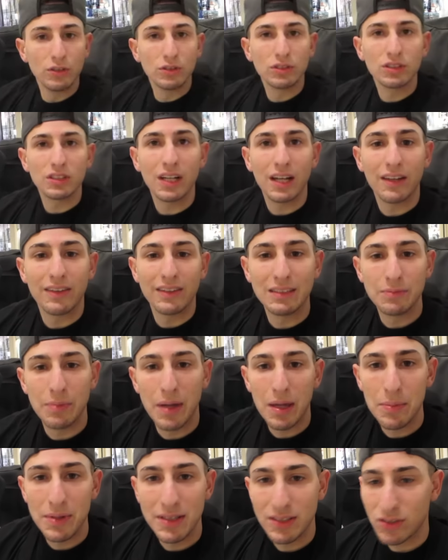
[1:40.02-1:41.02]
Usually on these
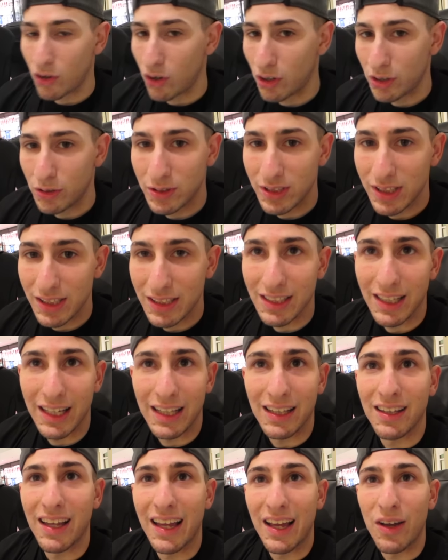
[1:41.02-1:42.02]
babies, all you see is
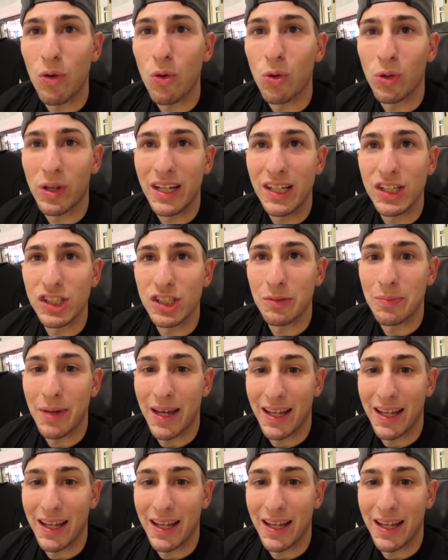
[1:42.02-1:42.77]
like old Asian